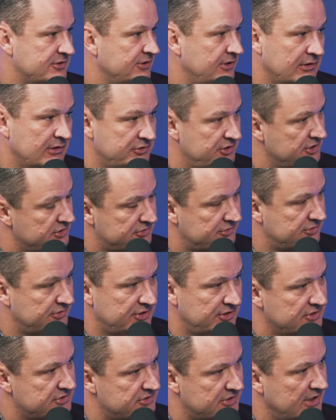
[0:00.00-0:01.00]

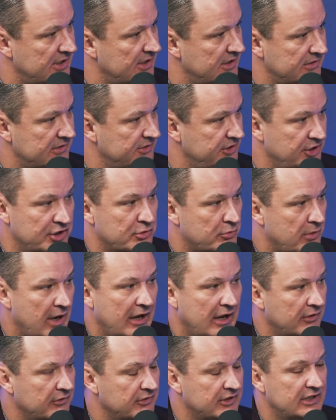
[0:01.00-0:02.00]
Just year
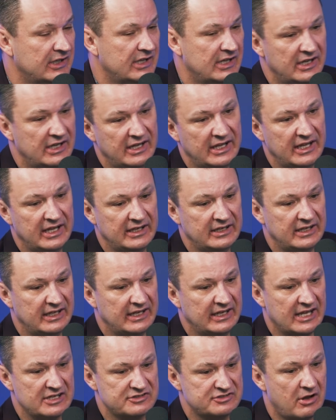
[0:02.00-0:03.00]
round, and
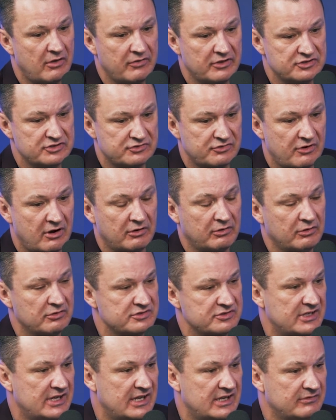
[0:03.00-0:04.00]
I saw the
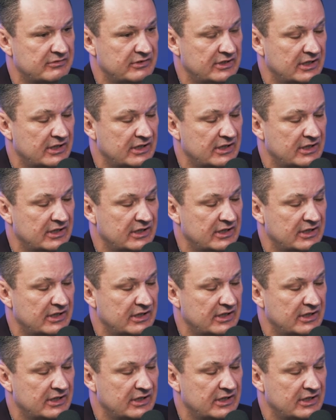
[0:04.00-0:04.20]
struggles, and I